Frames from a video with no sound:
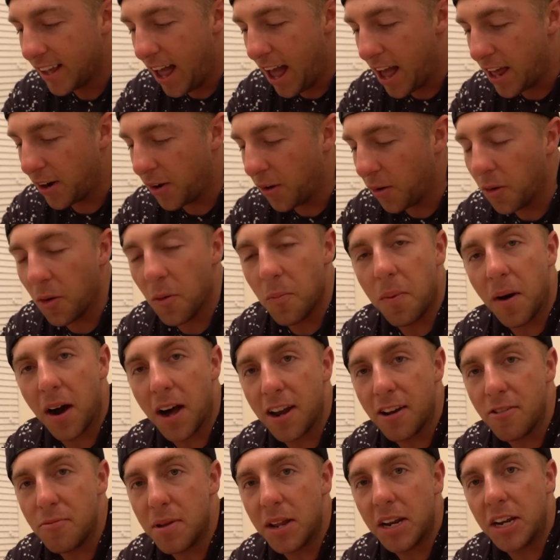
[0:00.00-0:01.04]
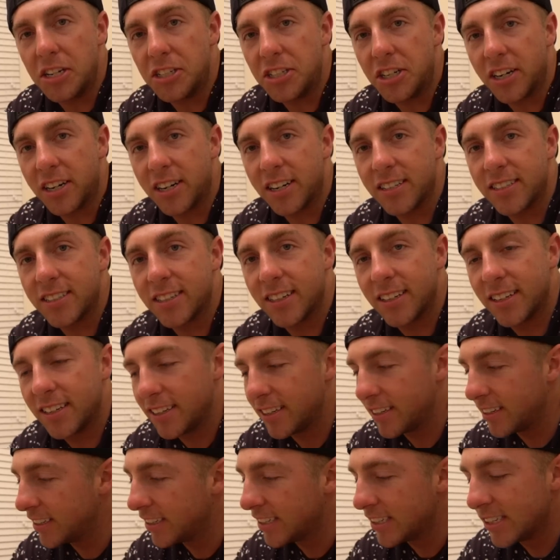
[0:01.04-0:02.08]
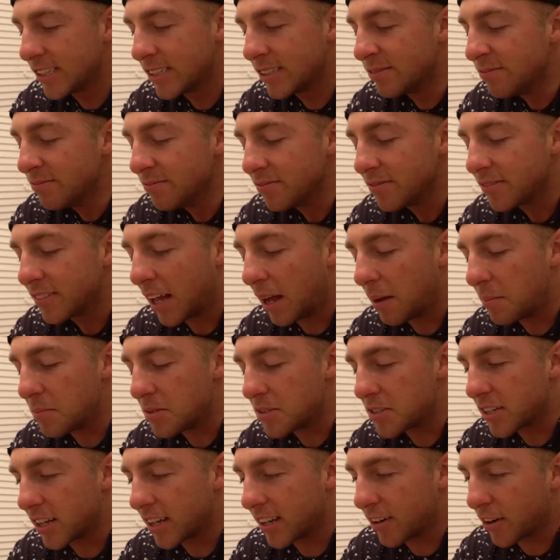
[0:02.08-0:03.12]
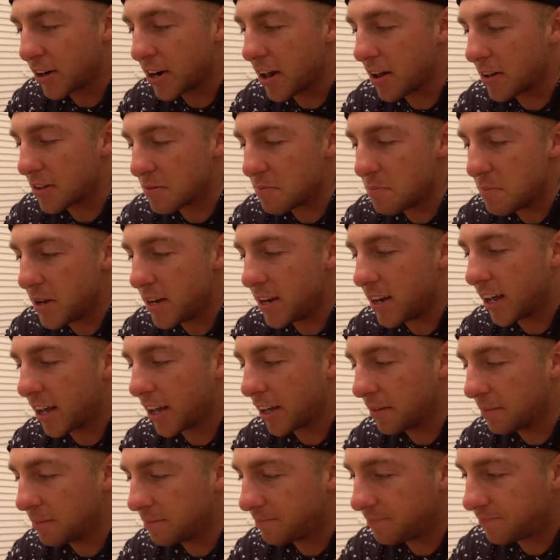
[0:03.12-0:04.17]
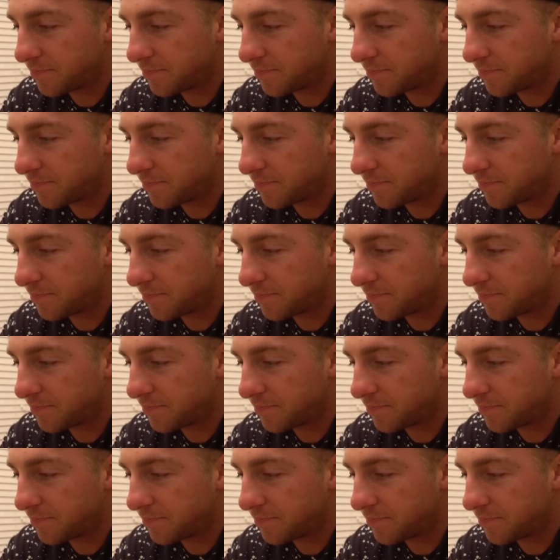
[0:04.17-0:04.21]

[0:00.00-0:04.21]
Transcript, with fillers: and a whole pint of Ben and Jerry's. I'm just like, right now it's midnight.